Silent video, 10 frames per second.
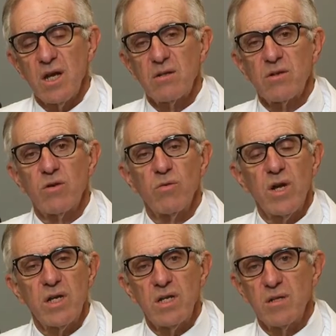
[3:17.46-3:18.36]
and
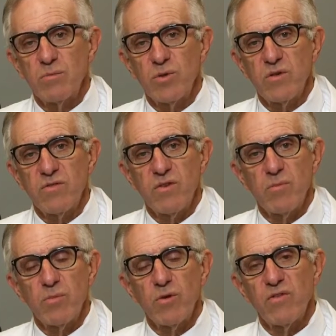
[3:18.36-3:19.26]
great input
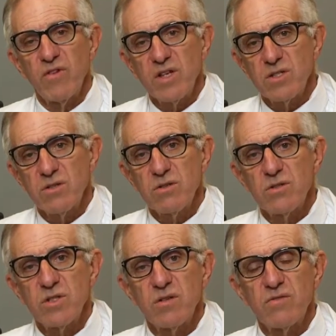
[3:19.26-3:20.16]
from
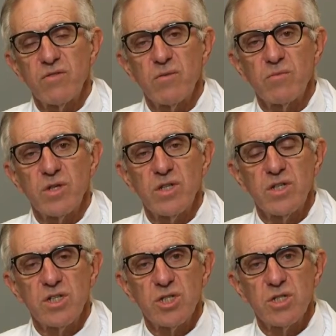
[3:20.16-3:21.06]
professors and from
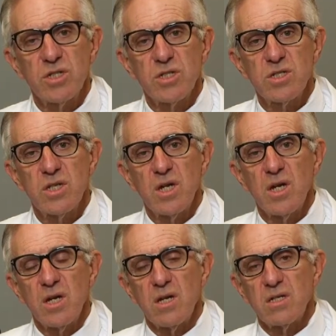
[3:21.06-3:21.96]
clinicians,
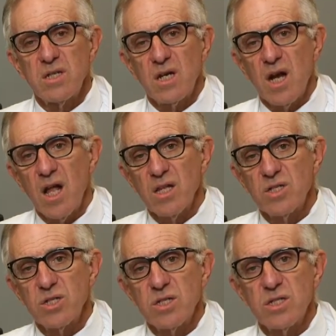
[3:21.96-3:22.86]

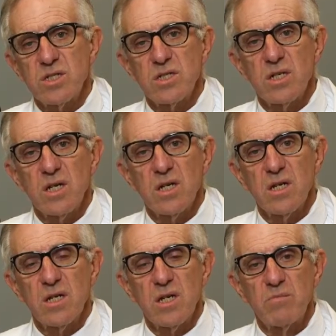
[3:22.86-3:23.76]
psychologists,
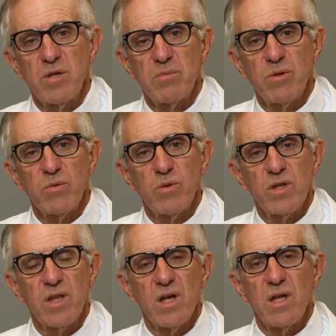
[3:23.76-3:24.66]
and people
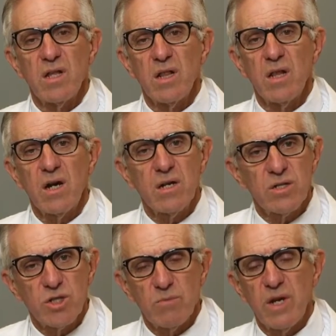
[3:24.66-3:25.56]
with
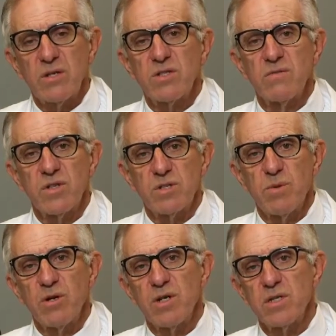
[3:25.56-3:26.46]
large amounts of
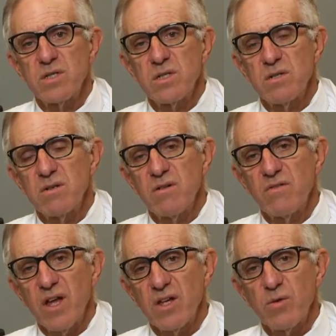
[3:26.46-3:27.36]
experience in
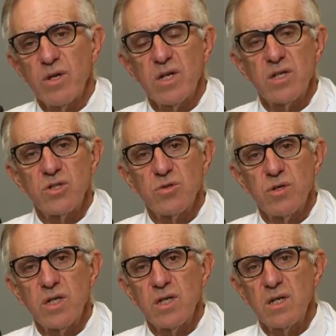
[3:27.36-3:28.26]
evaluating and
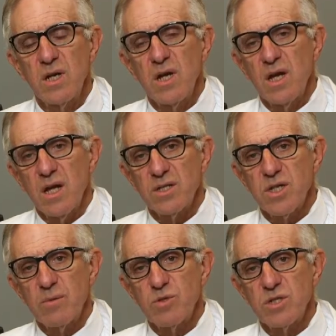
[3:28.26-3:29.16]
treating
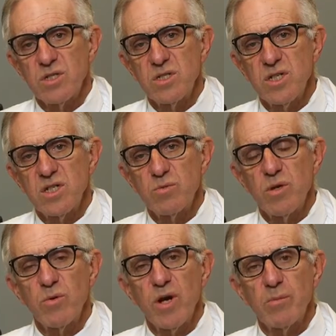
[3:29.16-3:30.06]
Alzheimer's disease,
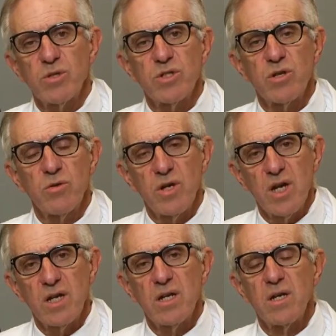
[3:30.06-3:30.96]
we were able to
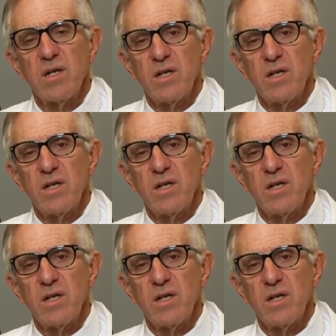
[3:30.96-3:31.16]
create